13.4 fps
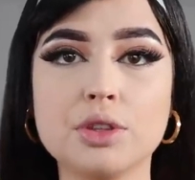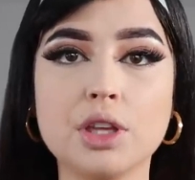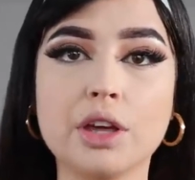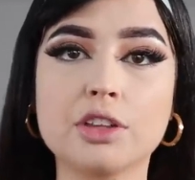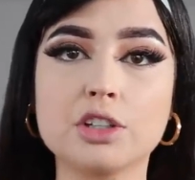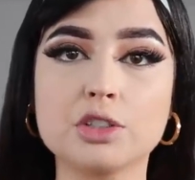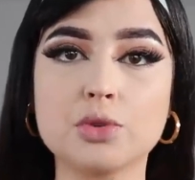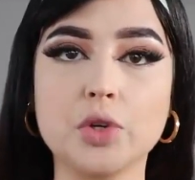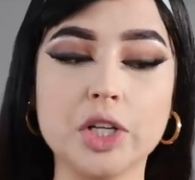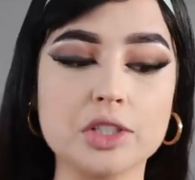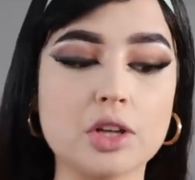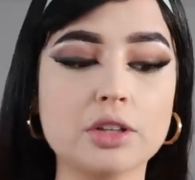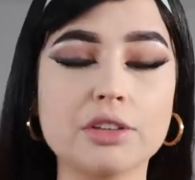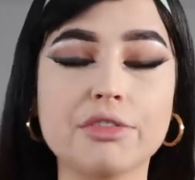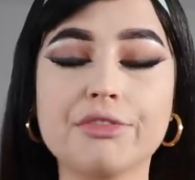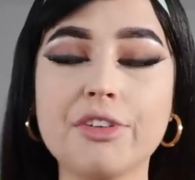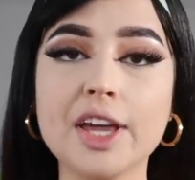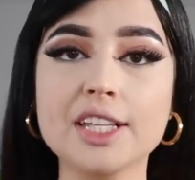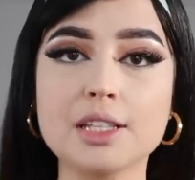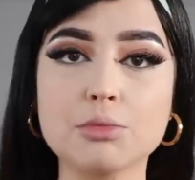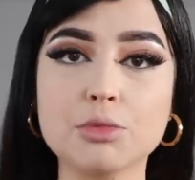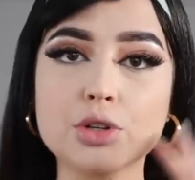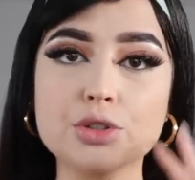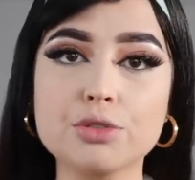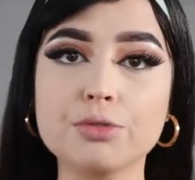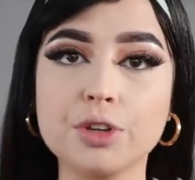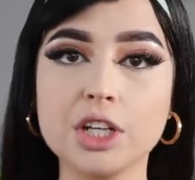the other tricks on the face, I'm
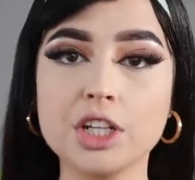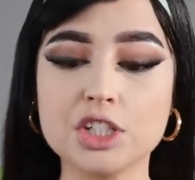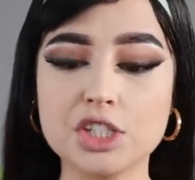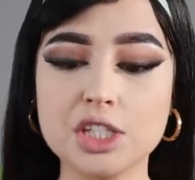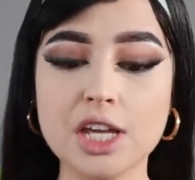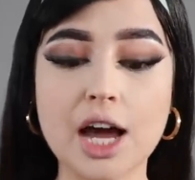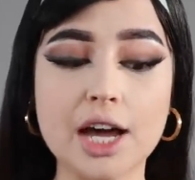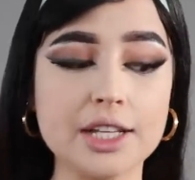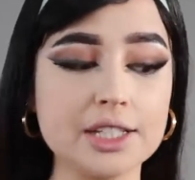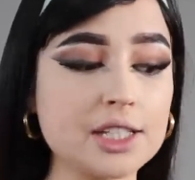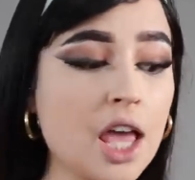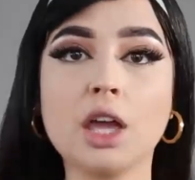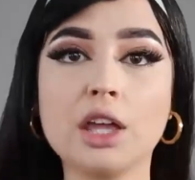going to finish the eyes.